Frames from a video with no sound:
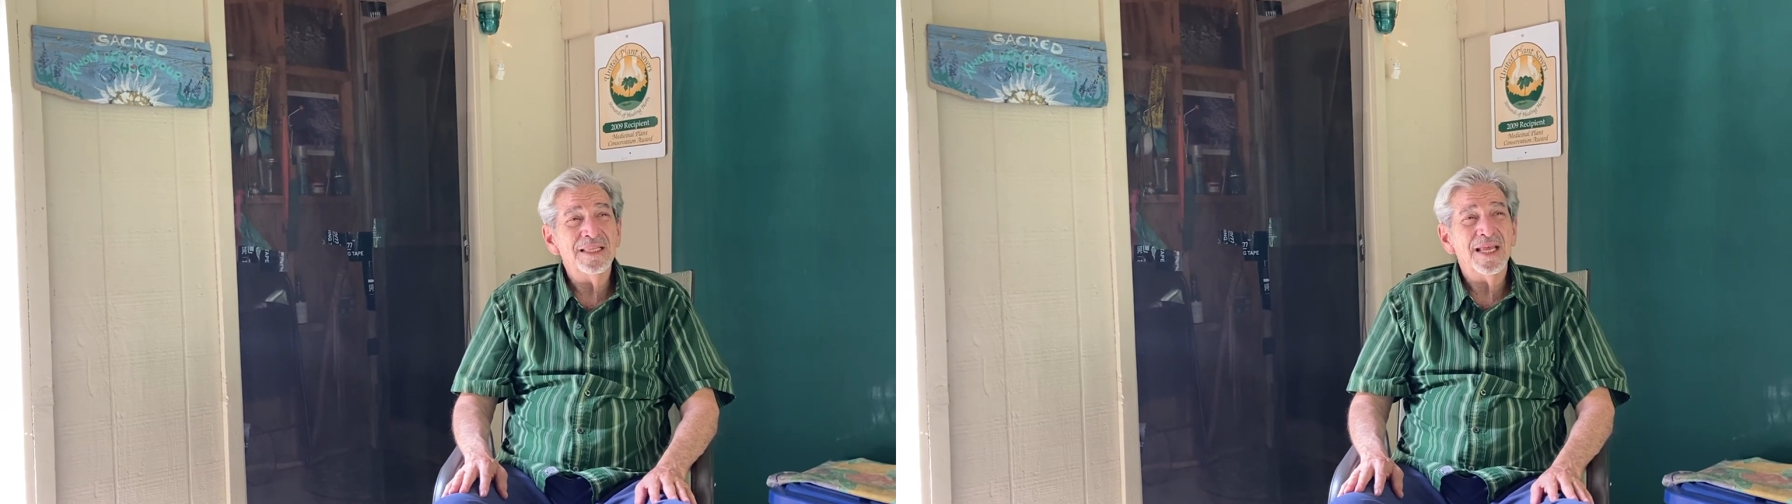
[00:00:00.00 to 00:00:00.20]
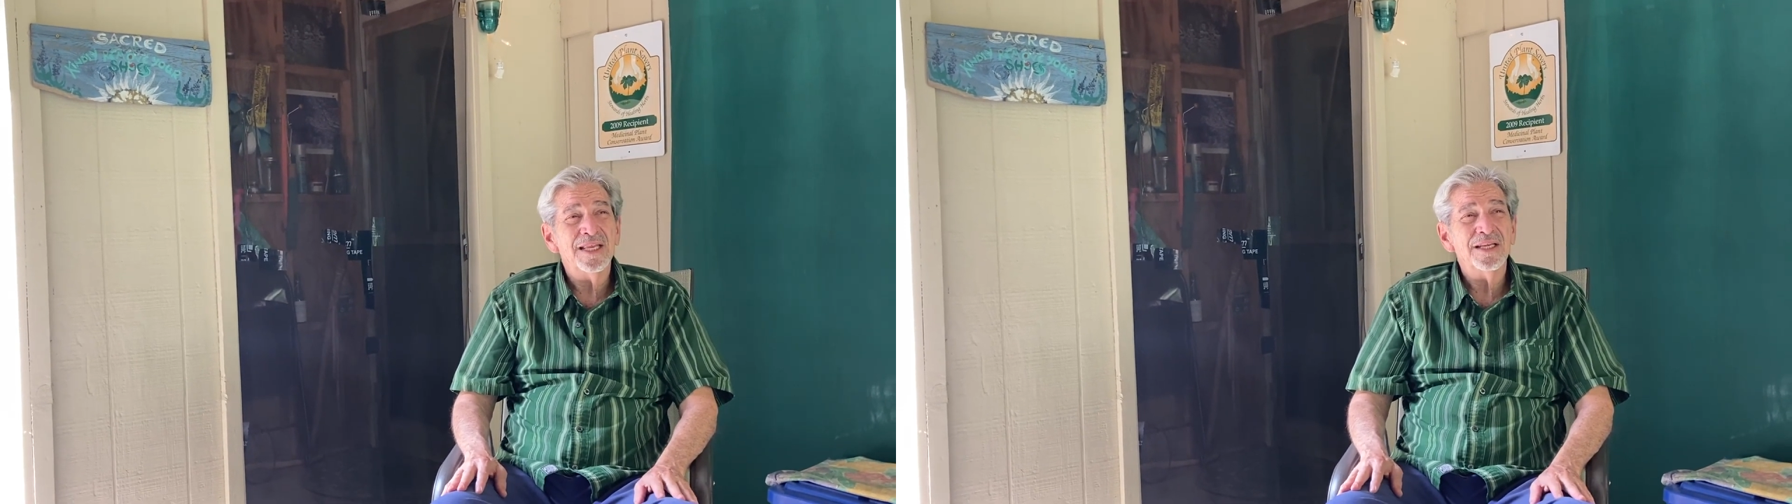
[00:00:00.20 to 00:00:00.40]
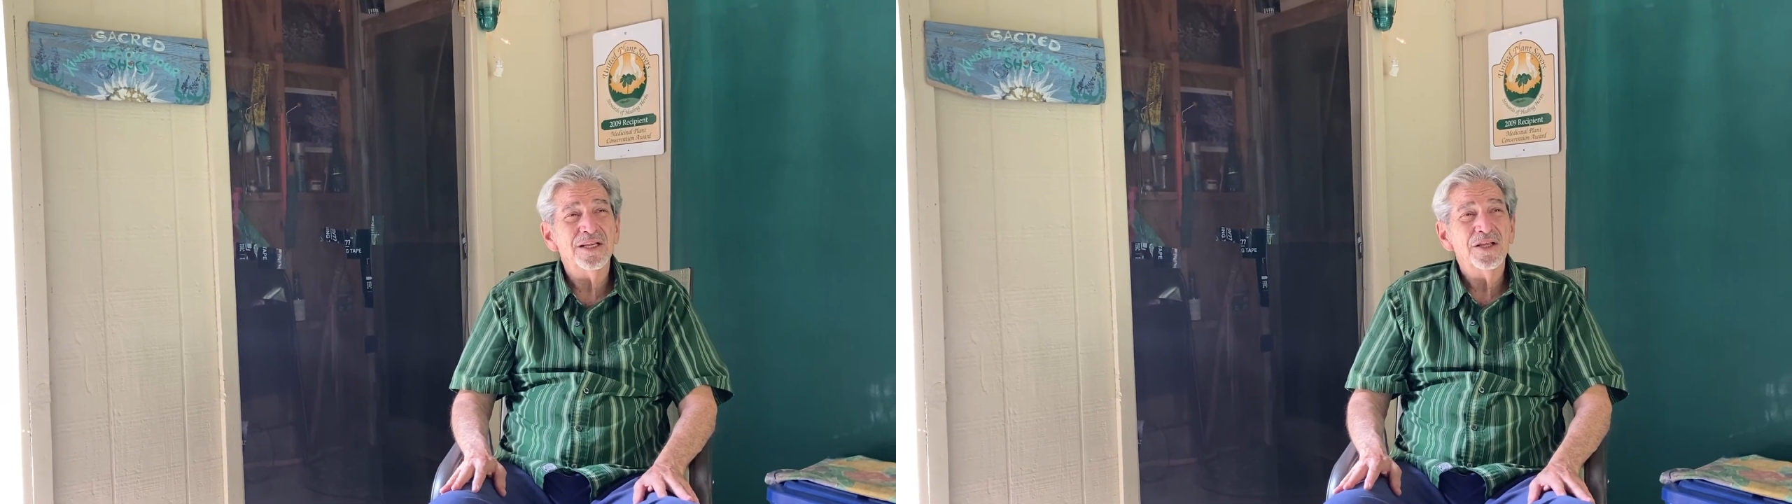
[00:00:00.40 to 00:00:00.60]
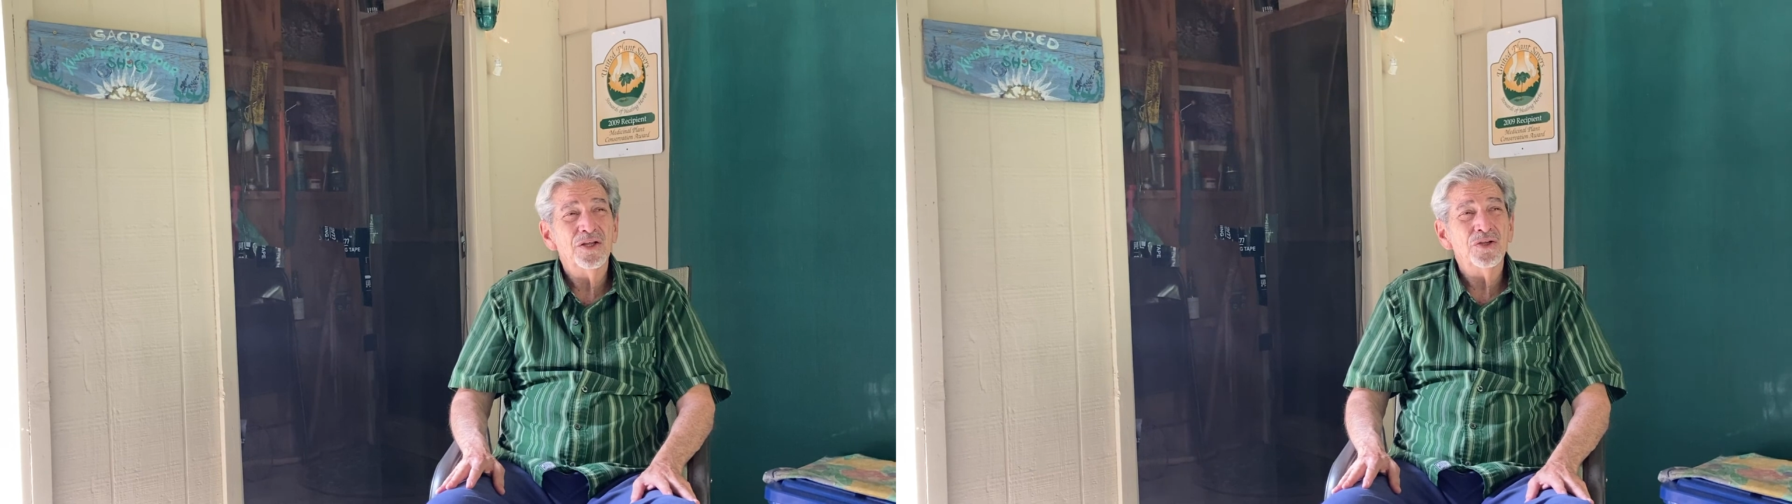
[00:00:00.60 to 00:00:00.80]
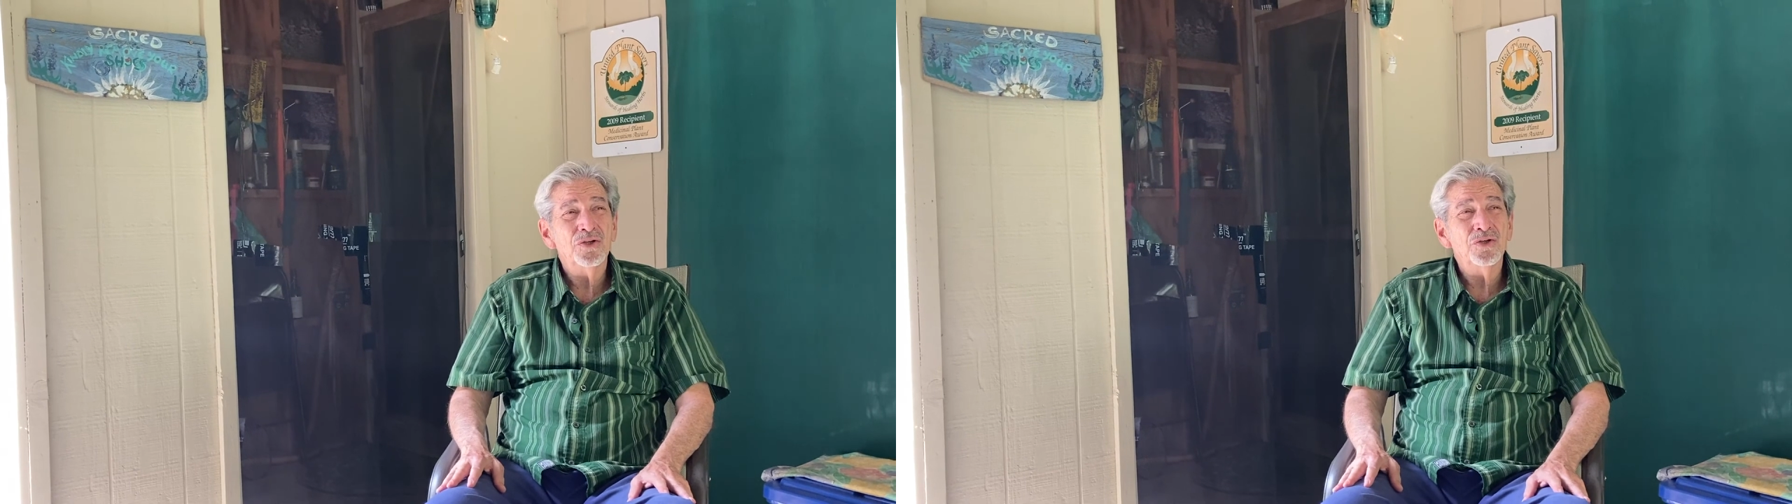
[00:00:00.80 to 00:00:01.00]
that
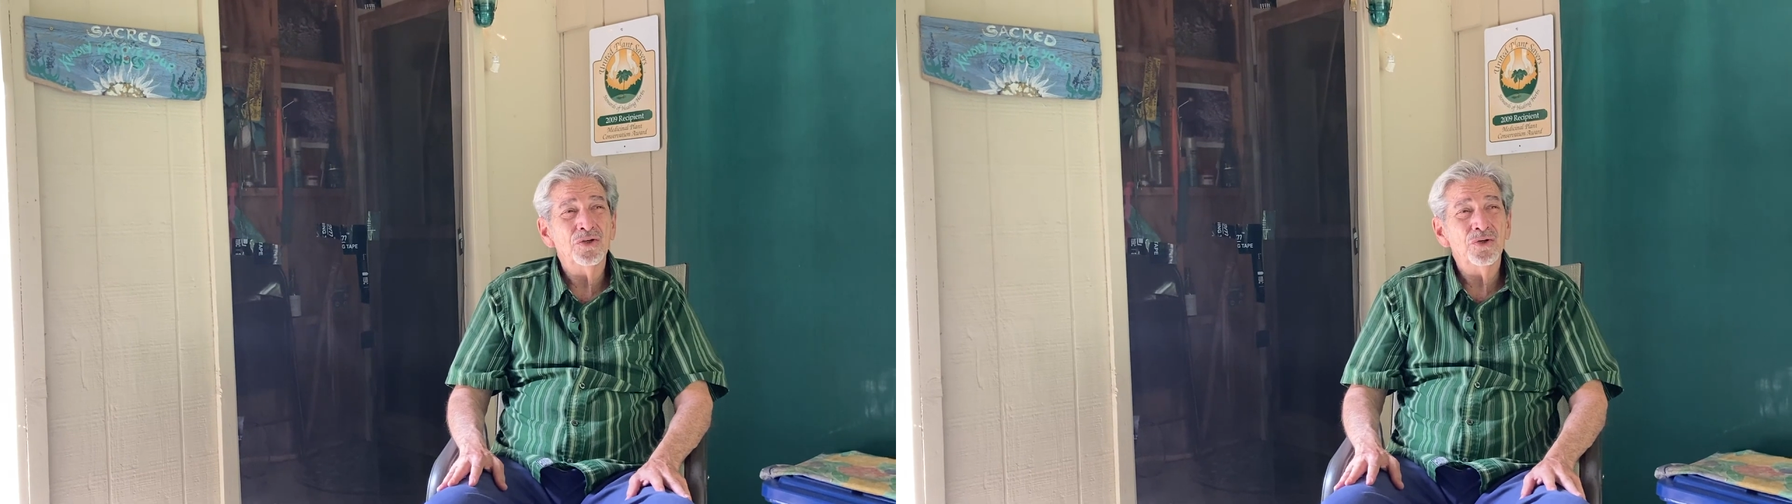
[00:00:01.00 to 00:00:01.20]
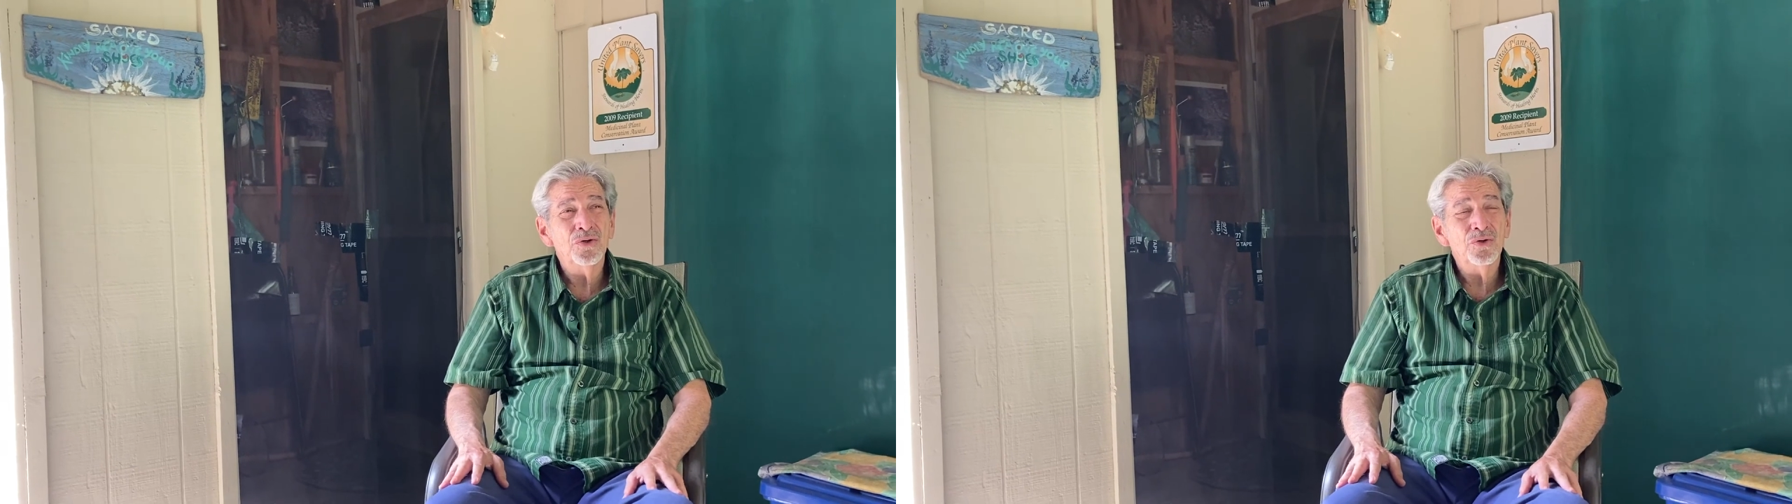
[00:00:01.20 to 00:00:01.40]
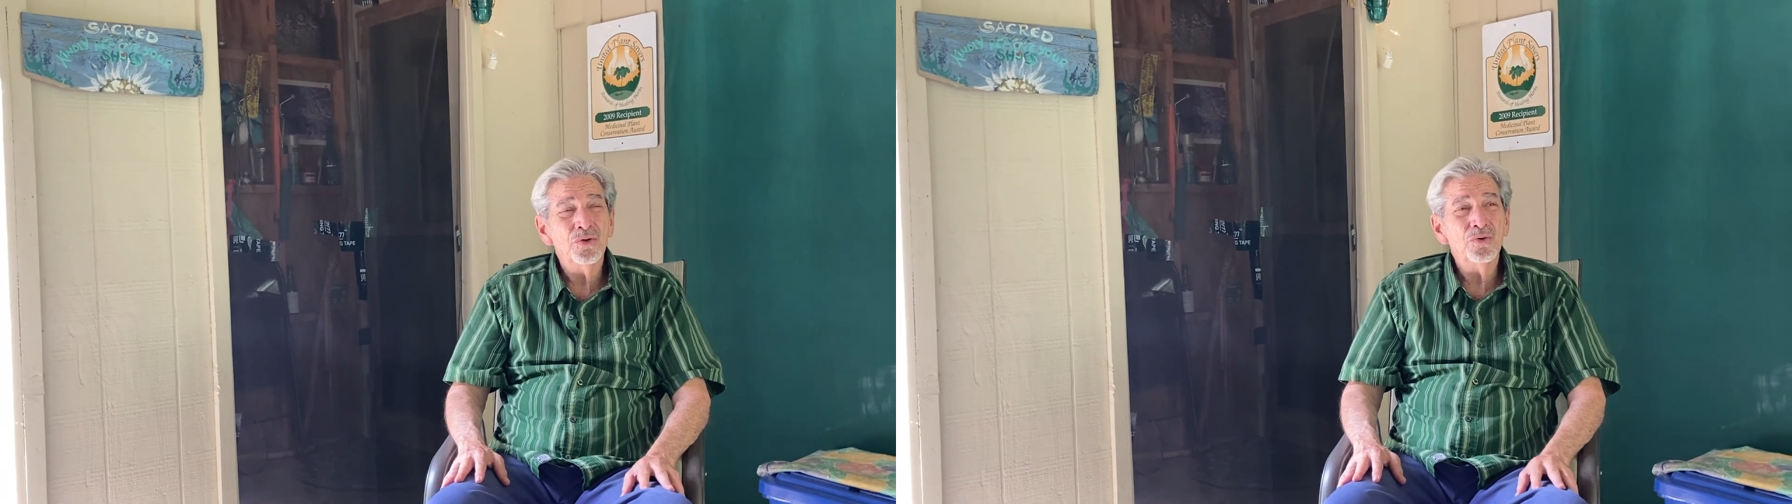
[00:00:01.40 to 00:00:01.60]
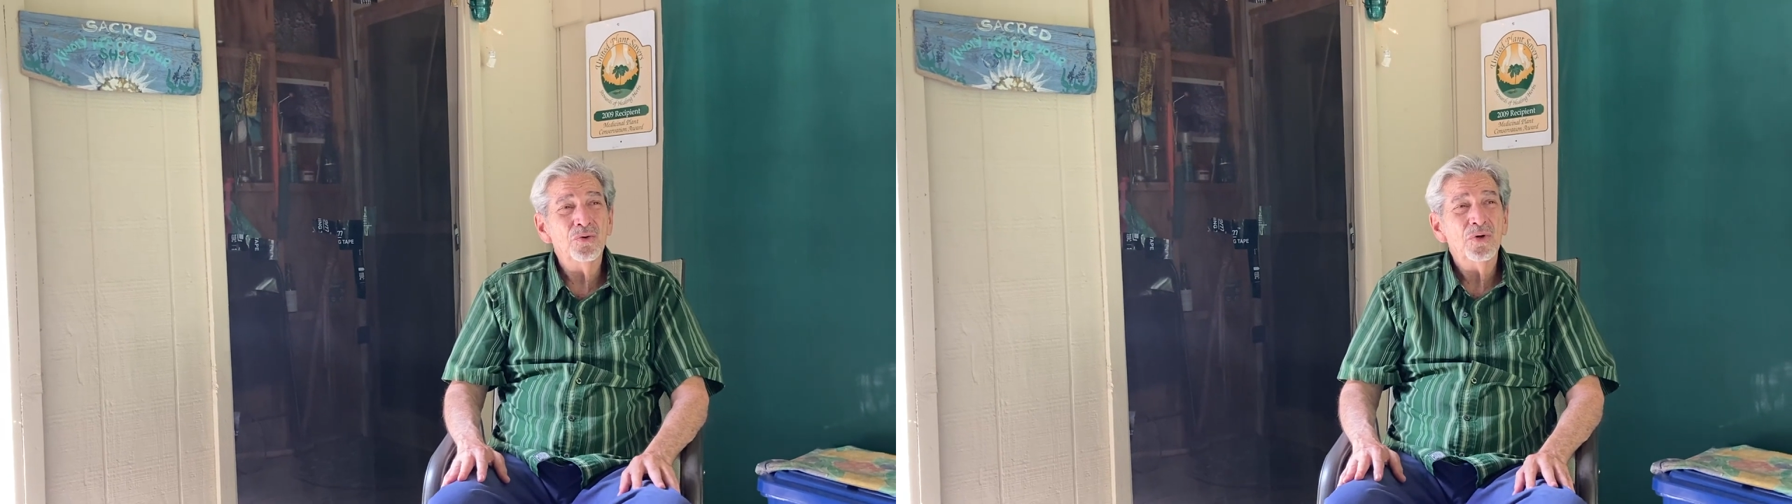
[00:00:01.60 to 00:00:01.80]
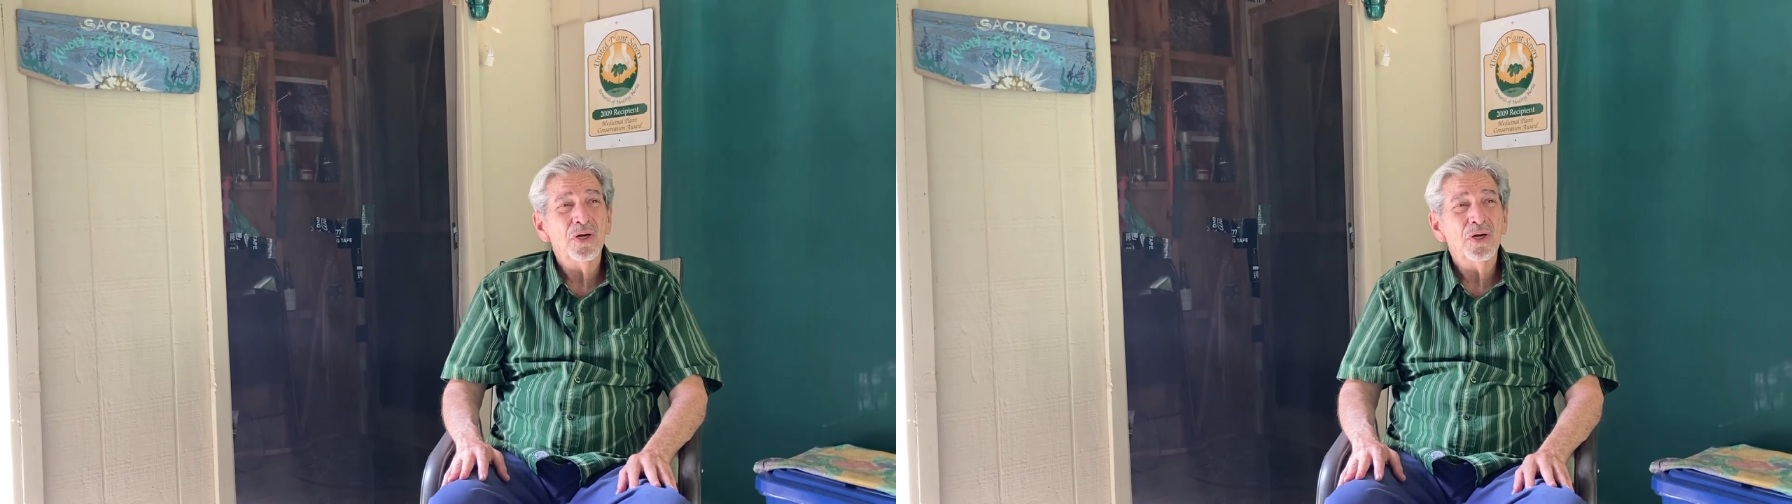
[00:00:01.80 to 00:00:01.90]
you